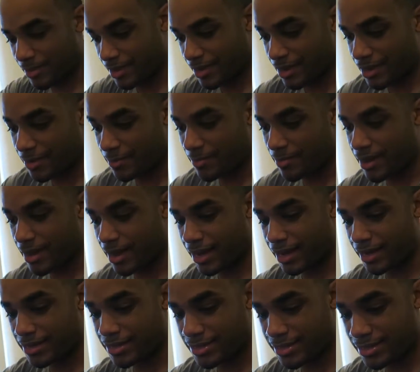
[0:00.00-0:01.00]

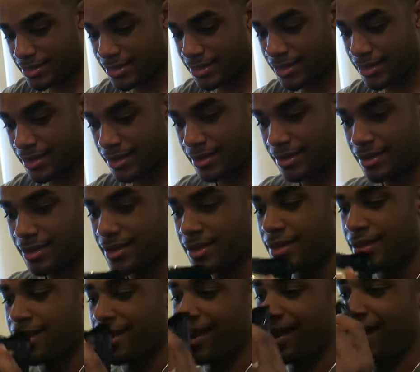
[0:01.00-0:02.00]
And
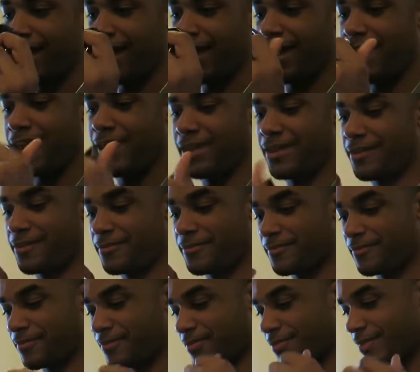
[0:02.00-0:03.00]
take up all the
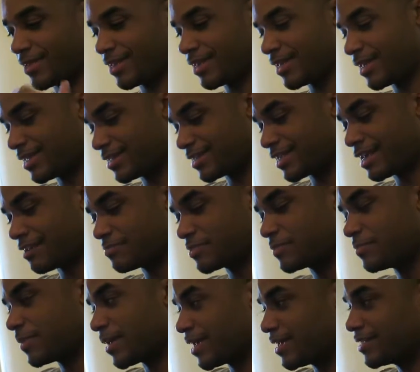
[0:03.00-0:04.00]
space. Take up
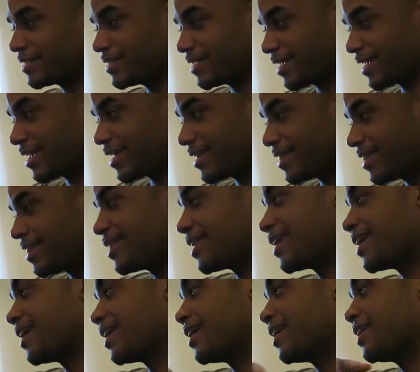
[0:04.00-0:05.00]
space. In this
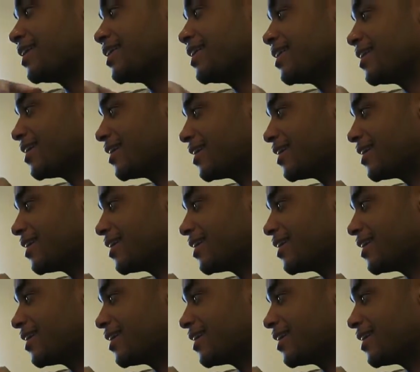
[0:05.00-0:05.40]
apartment.